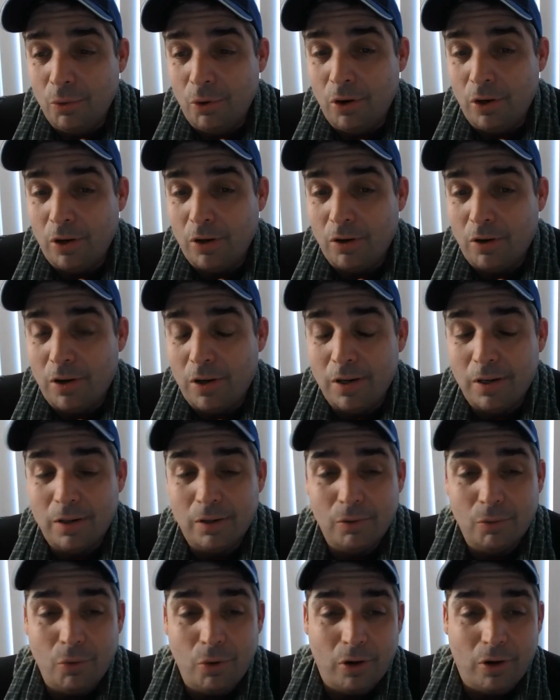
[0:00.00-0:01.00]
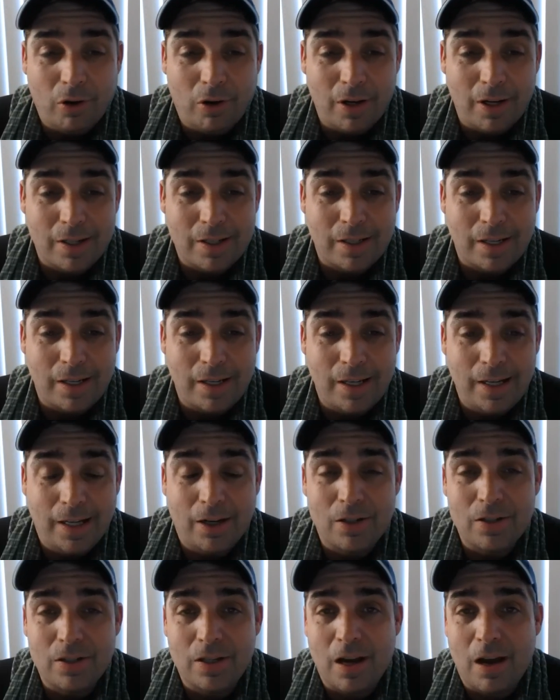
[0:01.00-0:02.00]
work on work on a
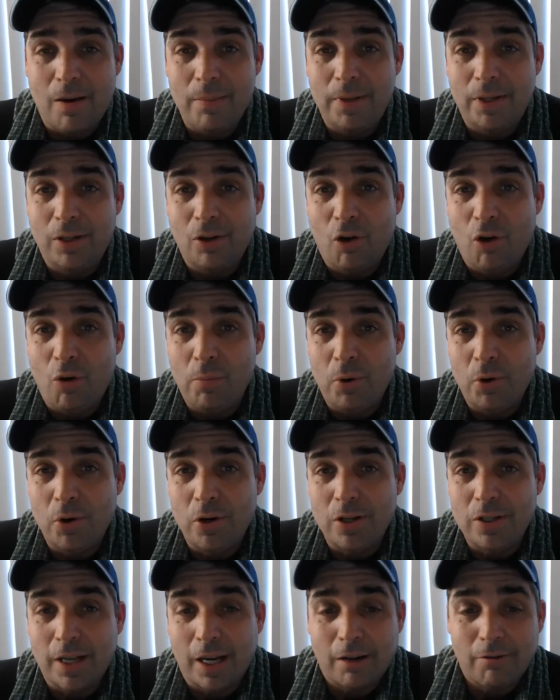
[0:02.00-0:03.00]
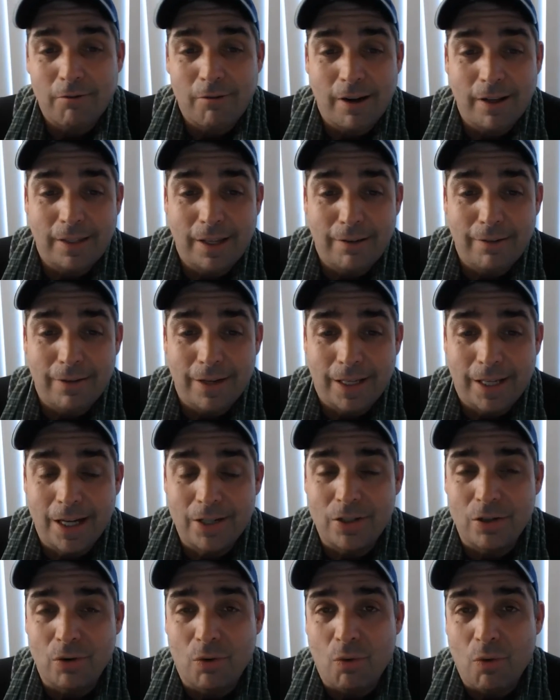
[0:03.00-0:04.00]
sink or something and the homeowner's like right there in the
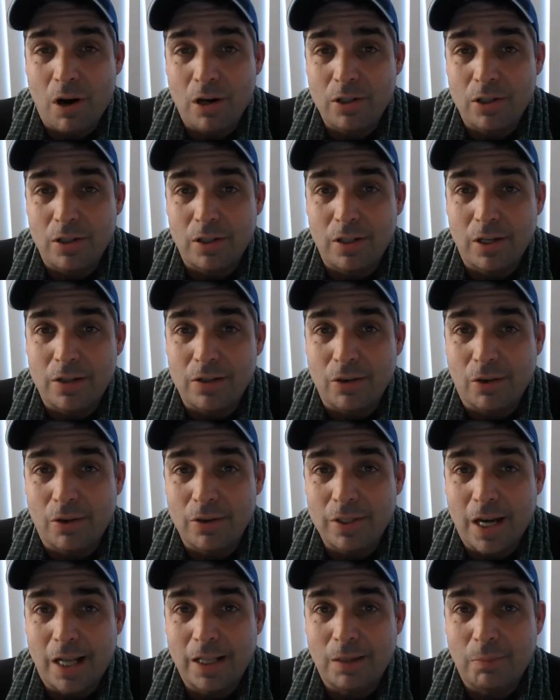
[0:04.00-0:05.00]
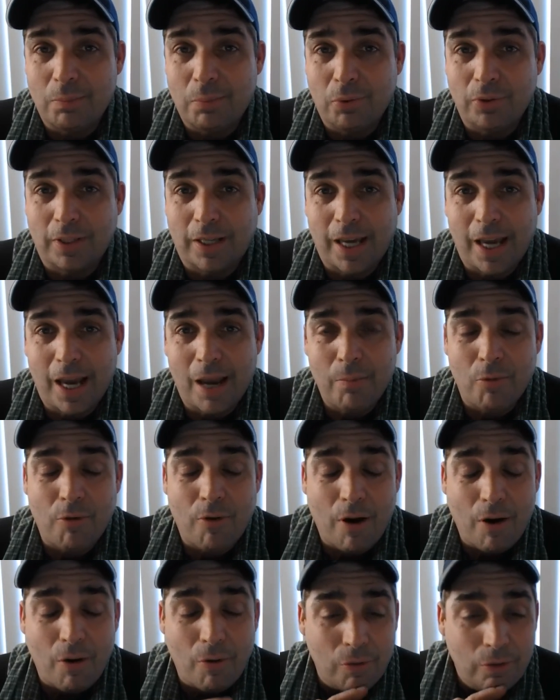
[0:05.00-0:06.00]
kitchen watching you so it's hard to pull the
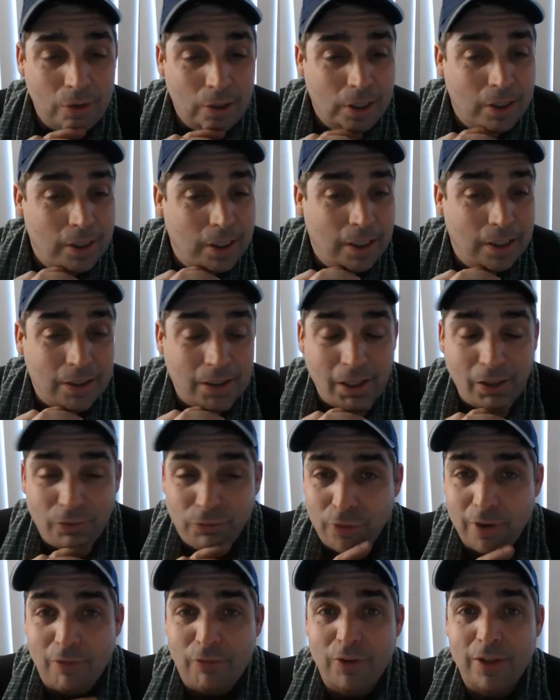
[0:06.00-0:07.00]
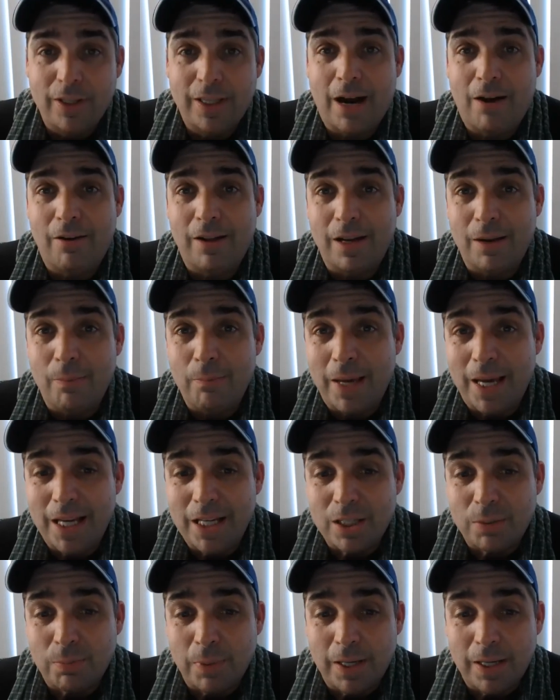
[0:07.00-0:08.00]
camera out it's different if you're down in the
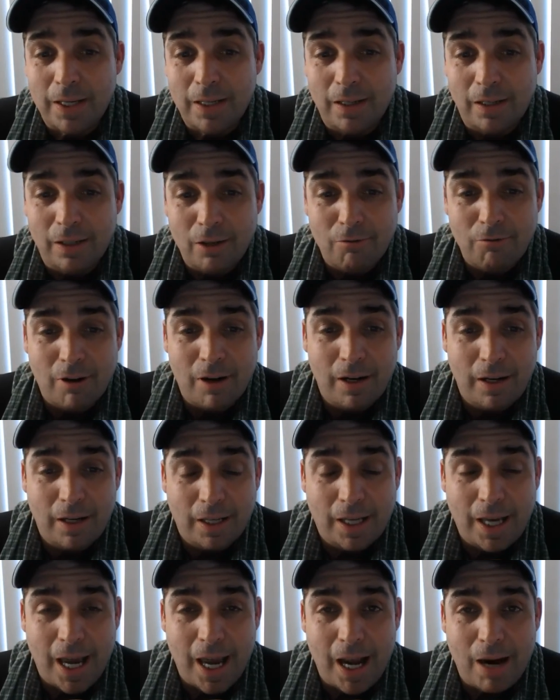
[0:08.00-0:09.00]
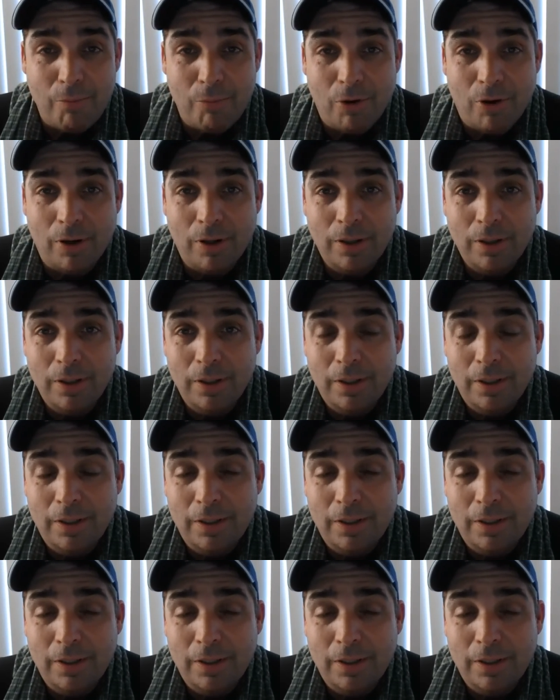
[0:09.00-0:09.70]
basement and you're running the camera